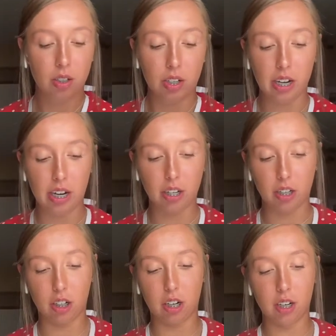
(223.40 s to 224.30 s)
And you're
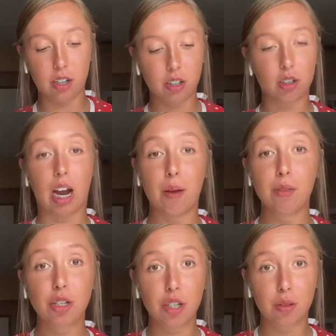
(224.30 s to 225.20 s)
gonna grab the
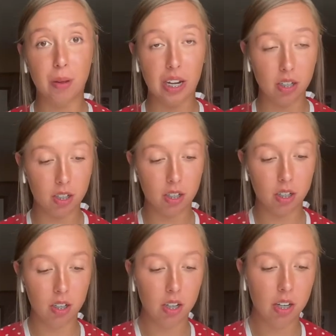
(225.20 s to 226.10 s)
toothpaste
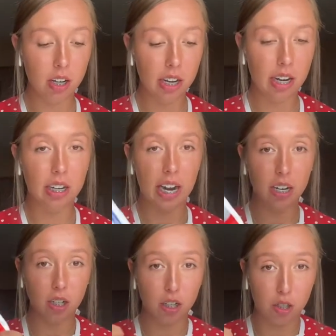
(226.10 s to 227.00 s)
and kind
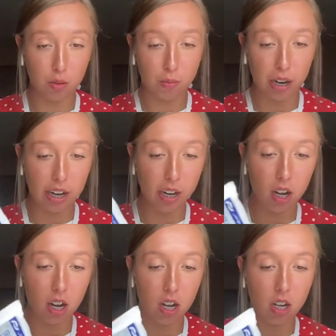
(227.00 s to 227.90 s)
of just spread it
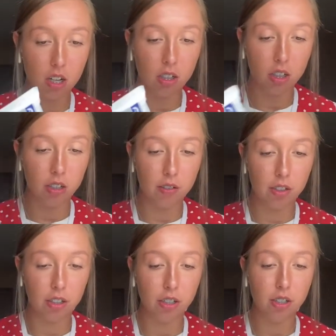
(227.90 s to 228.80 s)
all over
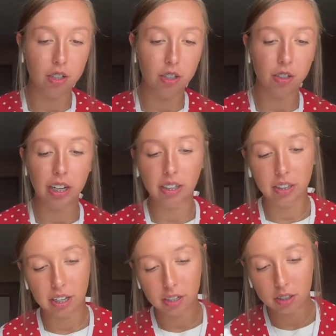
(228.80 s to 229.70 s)
the shoe like
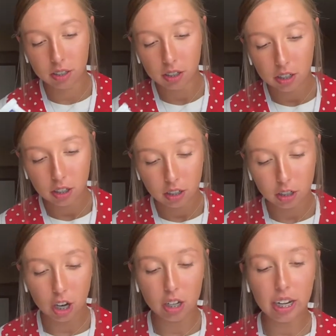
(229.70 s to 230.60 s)
this.
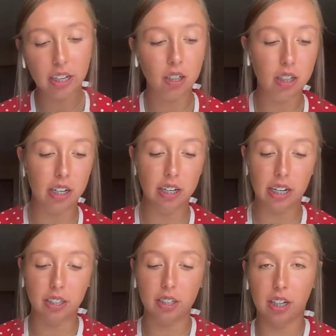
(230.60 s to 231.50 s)
Not like
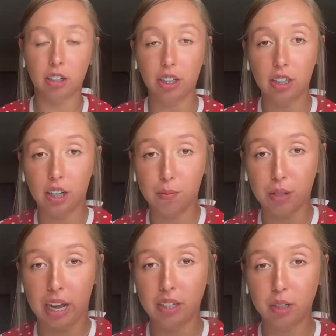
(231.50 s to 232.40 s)
necessarily the
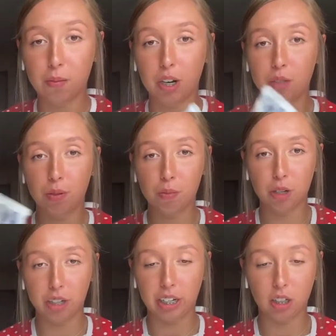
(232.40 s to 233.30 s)
plastic parts, but
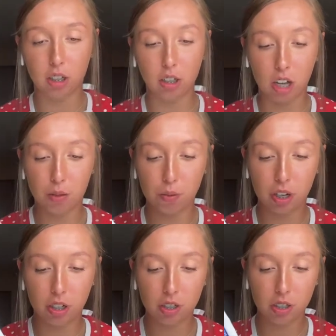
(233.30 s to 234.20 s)
more like the cloth
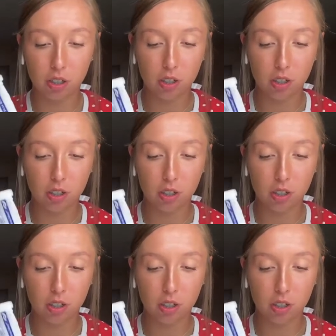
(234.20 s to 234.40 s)
parts.